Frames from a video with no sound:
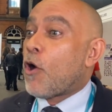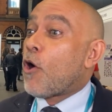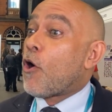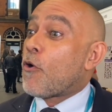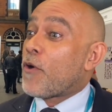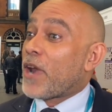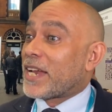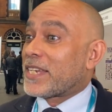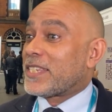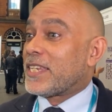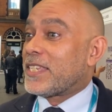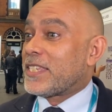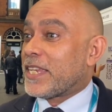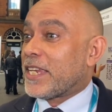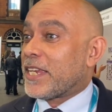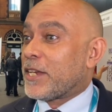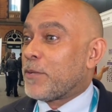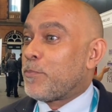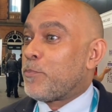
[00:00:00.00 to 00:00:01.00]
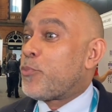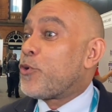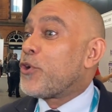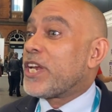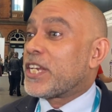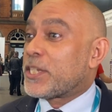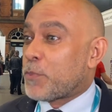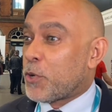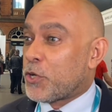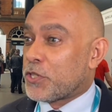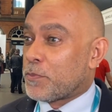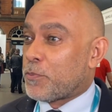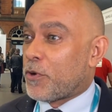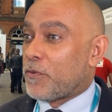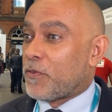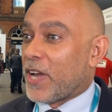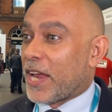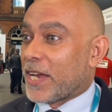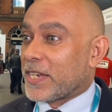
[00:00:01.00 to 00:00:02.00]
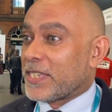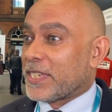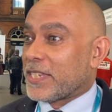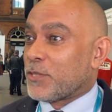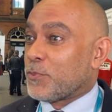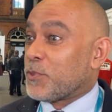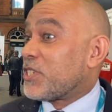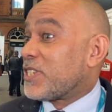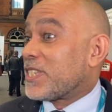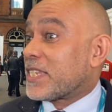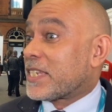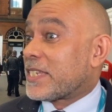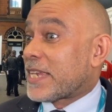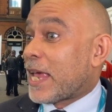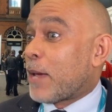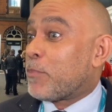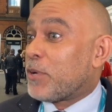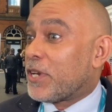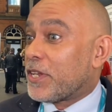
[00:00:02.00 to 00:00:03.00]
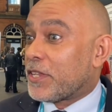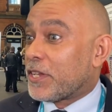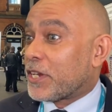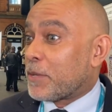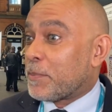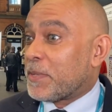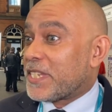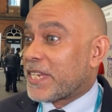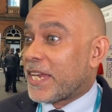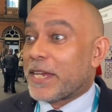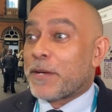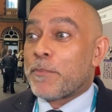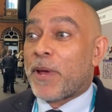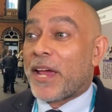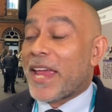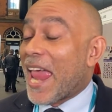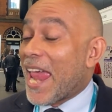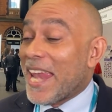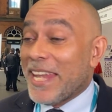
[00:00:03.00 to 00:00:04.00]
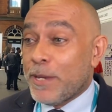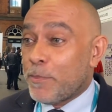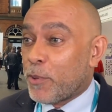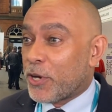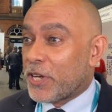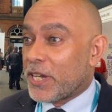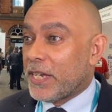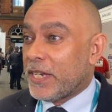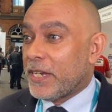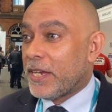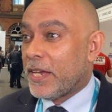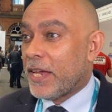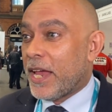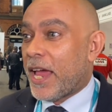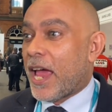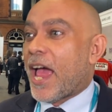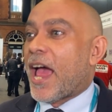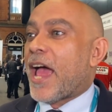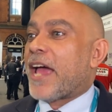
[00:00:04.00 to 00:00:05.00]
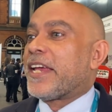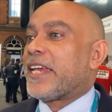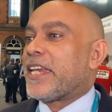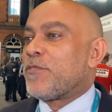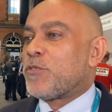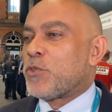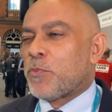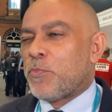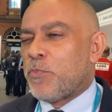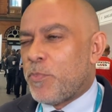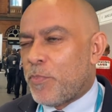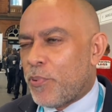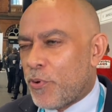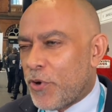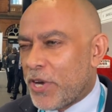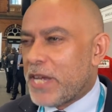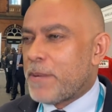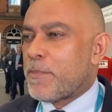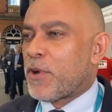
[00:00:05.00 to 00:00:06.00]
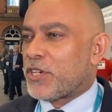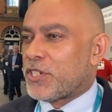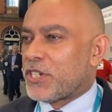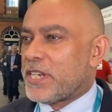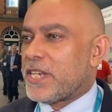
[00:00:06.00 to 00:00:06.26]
or accessing pre-exposure prophylaxis, which is a tablet that can be taken by anybody and gives you pretty much a